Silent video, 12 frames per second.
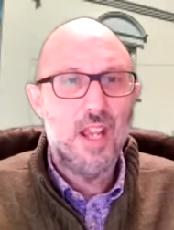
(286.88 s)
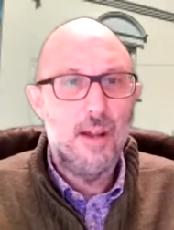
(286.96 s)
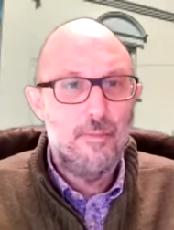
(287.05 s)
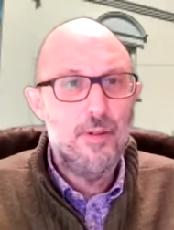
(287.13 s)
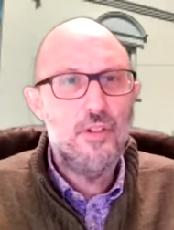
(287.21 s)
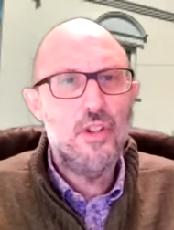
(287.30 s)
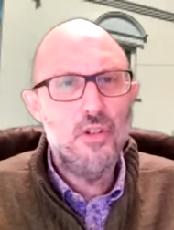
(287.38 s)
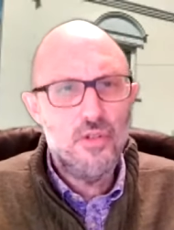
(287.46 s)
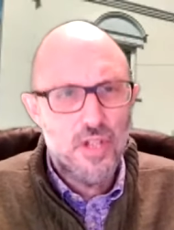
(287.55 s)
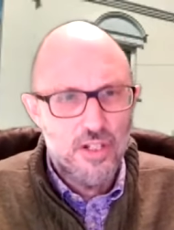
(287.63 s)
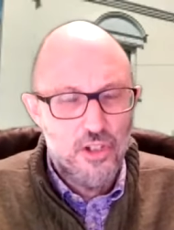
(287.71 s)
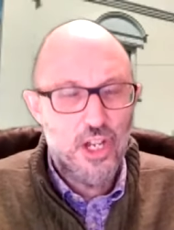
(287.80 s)
I
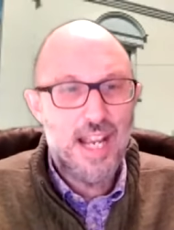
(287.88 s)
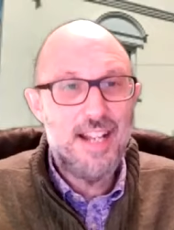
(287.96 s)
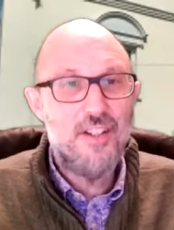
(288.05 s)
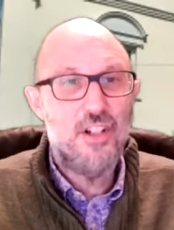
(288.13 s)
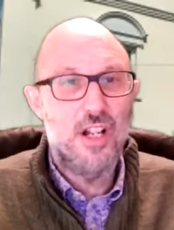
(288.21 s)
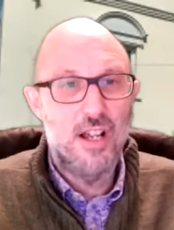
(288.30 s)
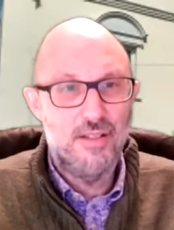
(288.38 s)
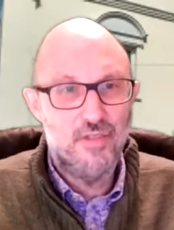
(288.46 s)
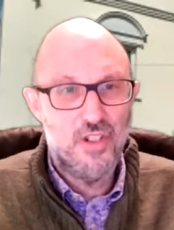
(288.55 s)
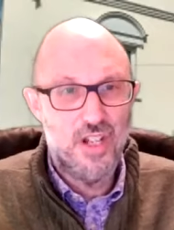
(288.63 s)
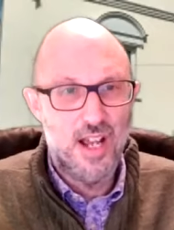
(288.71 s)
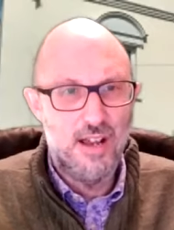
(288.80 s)
produced a changed
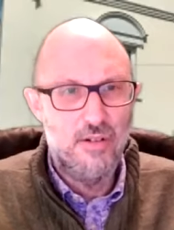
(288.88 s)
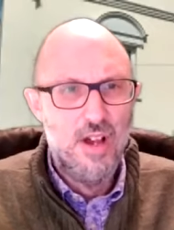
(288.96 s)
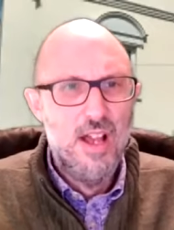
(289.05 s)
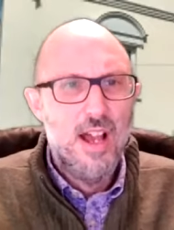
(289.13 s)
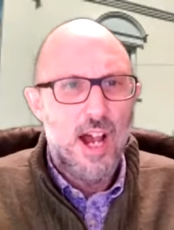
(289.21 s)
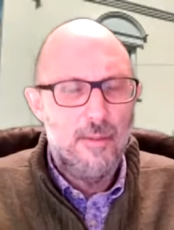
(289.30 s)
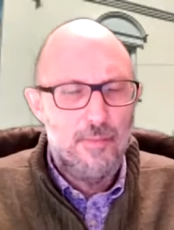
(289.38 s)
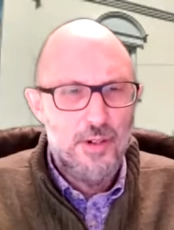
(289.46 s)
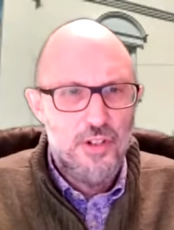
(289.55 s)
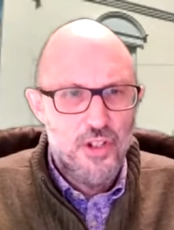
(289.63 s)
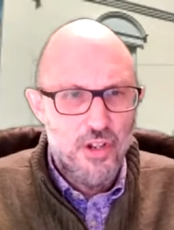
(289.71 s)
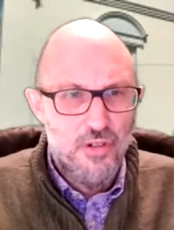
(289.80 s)
lifestyle. I
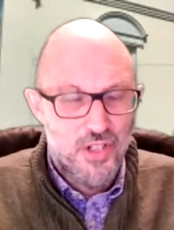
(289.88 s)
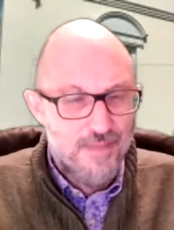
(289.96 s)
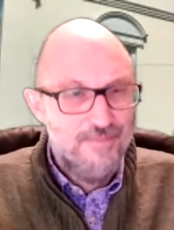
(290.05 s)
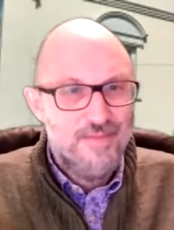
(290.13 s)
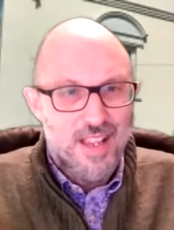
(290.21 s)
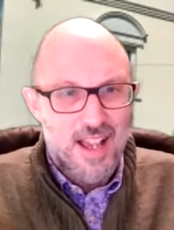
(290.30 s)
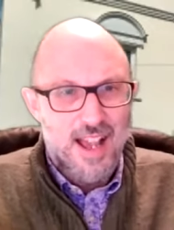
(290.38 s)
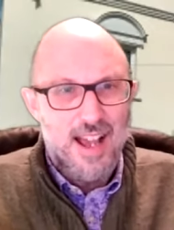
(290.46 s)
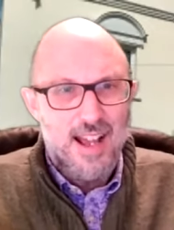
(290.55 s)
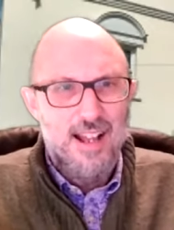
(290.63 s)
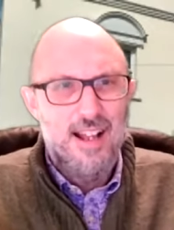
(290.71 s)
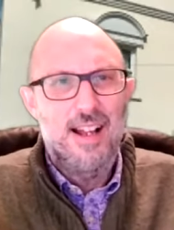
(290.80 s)
produce
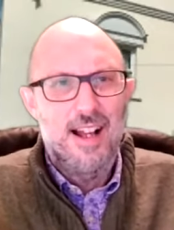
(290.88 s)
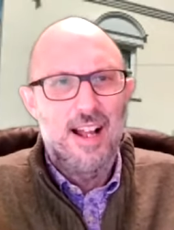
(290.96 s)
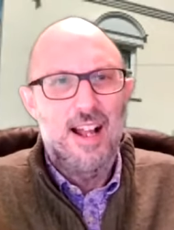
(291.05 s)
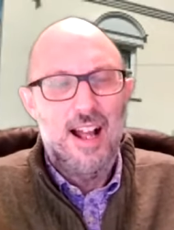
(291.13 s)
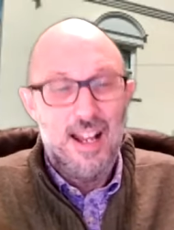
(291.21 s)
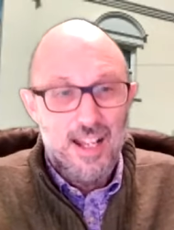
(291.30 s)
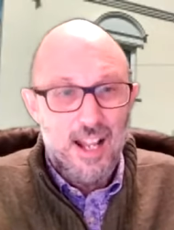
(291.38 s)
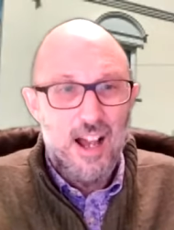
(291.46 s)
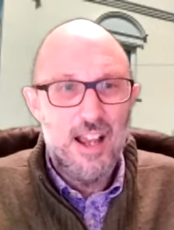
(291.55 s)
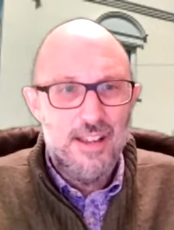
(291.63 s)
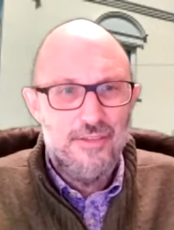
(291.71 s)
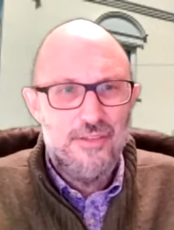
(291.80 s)
a, a,
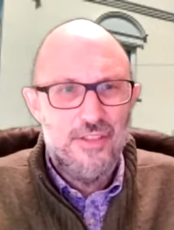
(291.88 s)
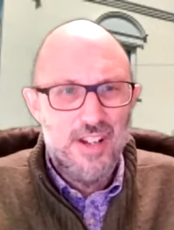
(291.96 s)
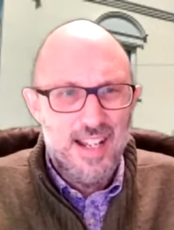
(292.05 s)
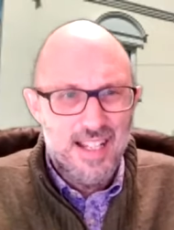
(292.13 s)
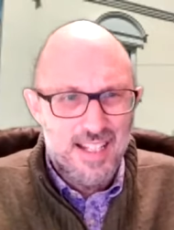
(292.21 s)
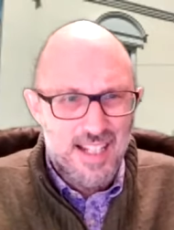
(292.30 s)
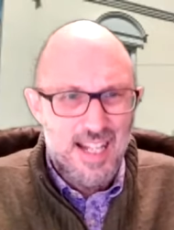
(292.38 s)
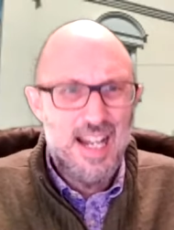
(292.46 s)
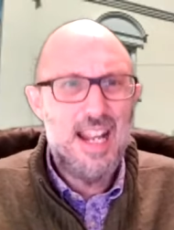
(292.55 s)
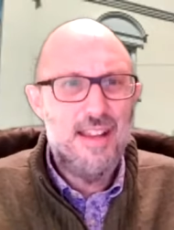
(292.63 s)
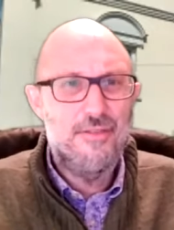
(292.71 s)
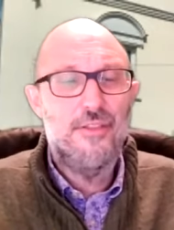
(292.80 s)
life that is
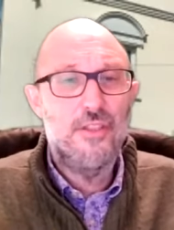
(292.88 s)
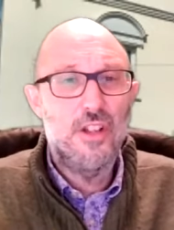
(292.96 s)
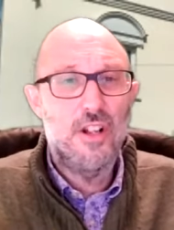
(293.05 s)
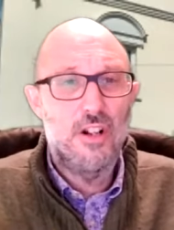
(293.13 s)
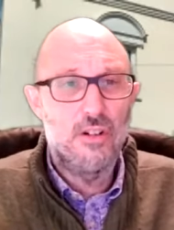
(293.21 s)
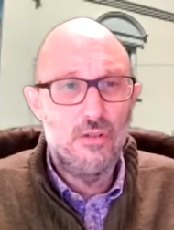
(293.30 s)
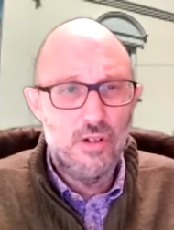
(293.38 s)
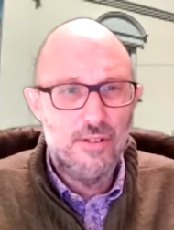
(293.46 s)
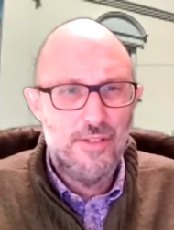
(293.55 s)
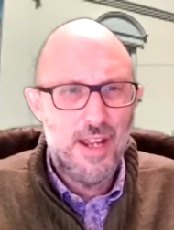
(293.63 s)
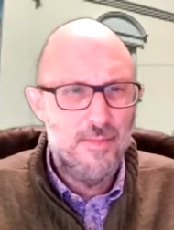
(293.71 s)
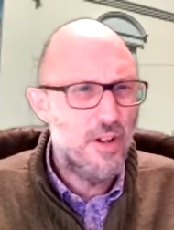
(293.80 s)
lived for the glory
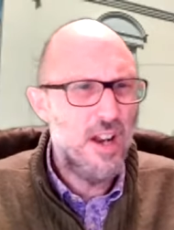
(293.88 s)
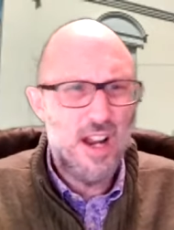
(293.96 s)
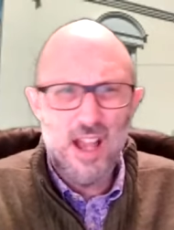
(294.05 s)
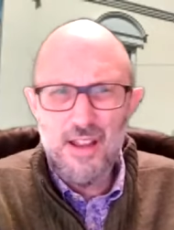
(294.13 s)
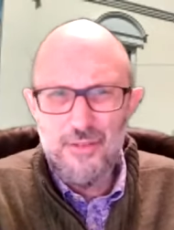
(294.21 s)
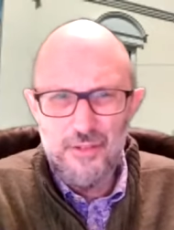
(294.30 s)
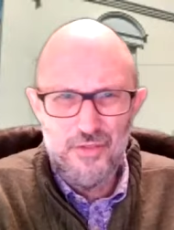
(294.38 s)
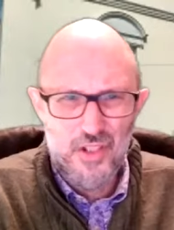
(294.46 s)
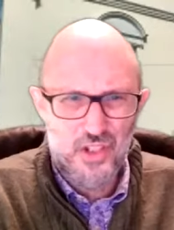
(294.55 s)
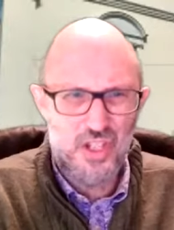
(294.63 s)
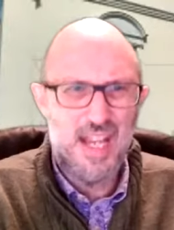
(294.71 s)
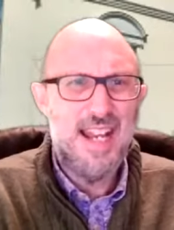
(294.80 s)
of Him, not a life of
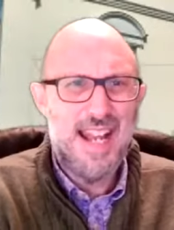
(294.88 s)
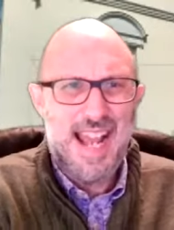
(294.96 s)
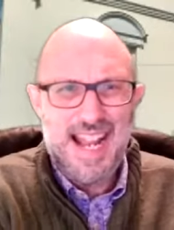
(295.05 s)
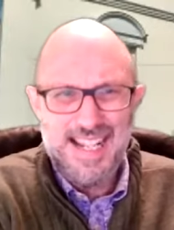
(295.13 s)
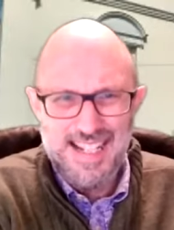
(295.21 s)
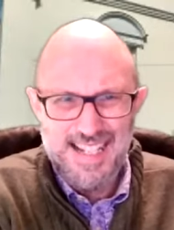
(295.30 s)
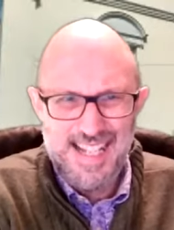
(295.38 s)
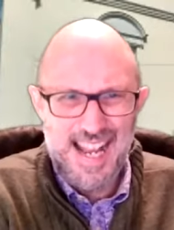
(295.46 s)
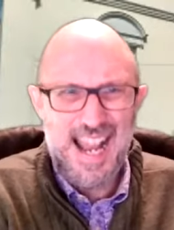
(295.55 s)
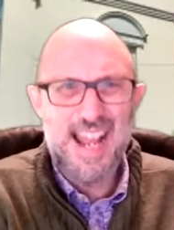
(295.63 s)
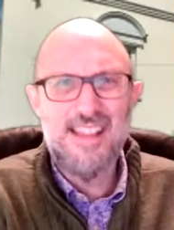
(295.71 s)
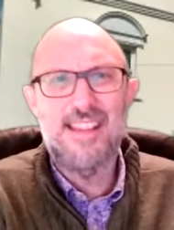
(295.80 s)
sin and
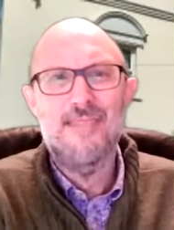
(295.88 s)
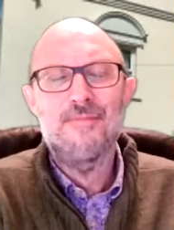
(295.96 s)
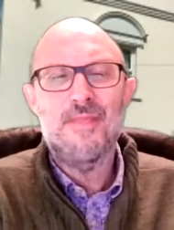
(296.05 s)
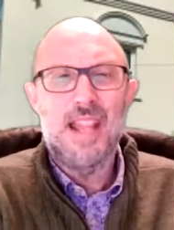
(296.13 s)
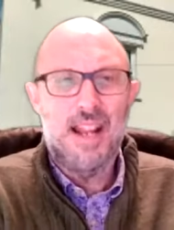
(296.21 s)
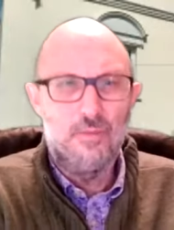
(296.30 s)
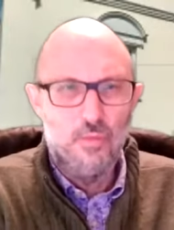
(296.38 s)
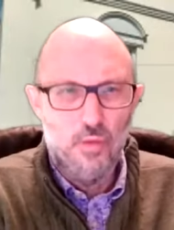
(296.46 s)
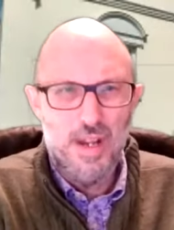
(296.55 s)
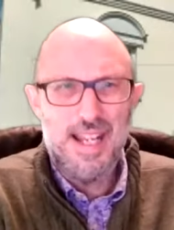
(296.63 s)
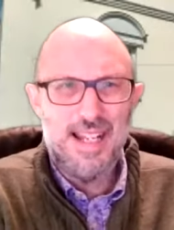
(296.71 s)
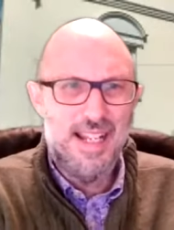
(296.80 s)
death and
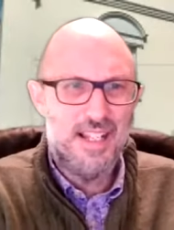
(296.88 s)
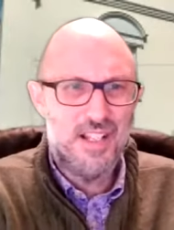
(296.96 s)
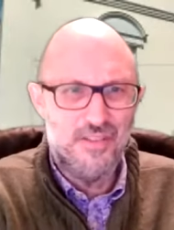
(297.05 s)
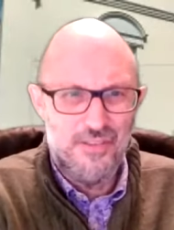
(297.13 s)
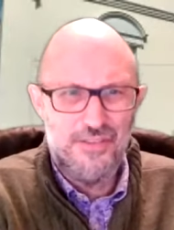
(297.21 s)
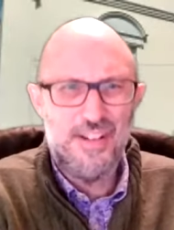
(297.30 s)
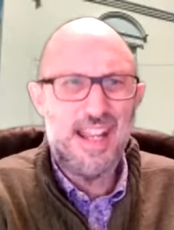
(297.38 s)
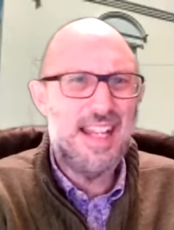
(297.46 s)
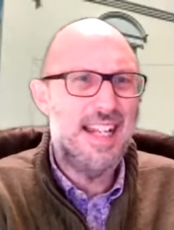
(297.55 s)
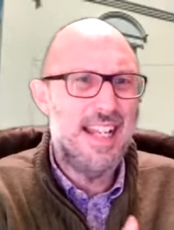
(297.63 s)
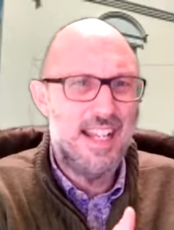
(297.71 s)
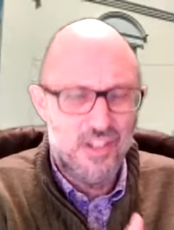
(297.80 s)
weakness and
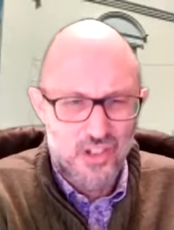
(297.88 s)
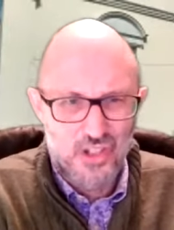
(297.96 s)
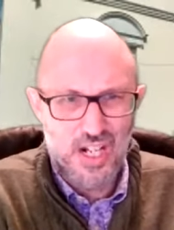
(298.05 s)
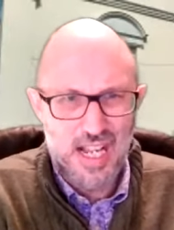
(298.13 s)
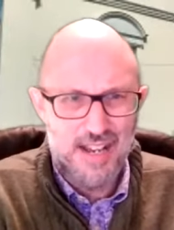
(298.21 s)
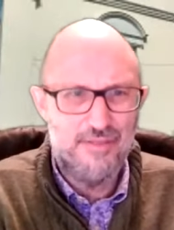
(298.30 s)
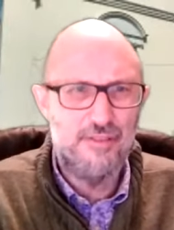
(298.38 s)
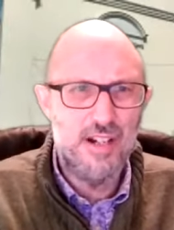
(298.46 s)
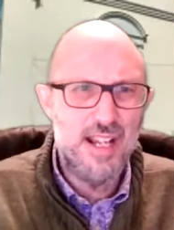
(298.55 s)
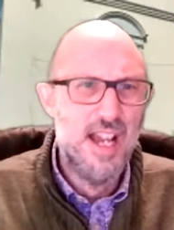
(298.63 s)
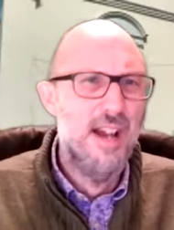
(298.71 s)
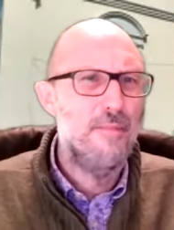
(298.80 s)
failing and
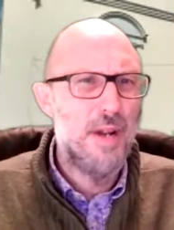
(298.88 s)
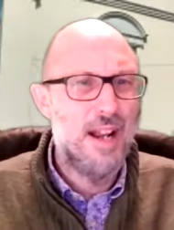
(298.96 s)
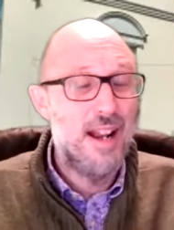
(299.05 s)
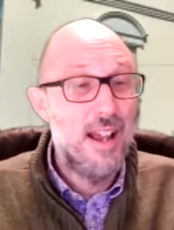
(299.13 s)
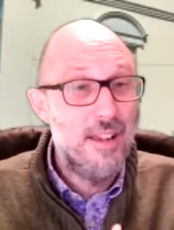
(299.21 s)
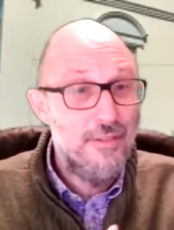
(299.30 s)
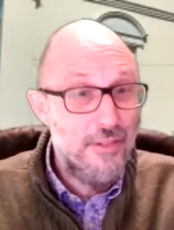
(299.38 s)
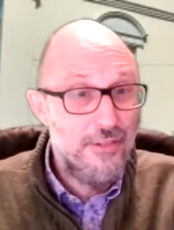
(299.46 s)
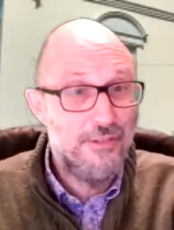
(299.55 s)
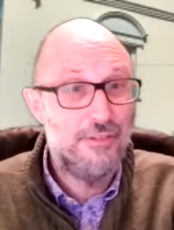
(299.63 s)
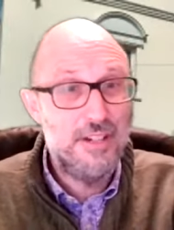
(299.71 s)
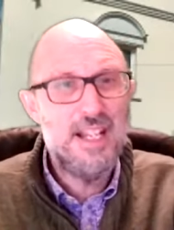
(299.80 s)
slavery, but a life of
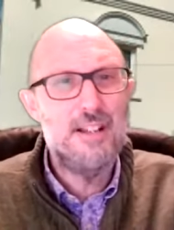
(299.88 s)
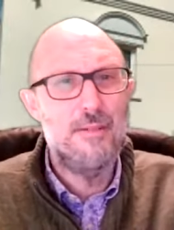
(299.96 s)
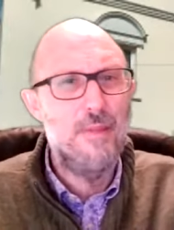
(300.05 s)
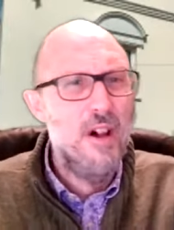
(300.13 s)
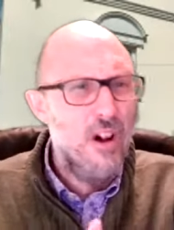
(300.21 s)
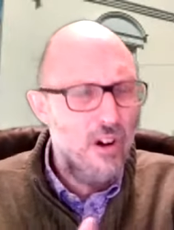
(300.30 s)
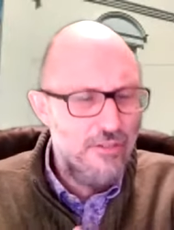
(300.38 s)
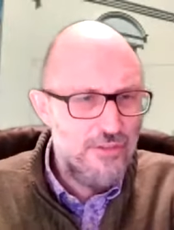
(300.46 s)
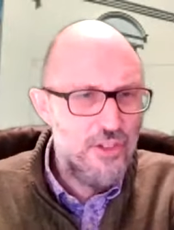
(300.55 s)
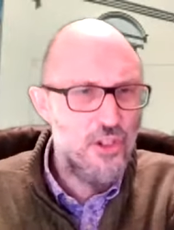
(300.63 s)
freedom, of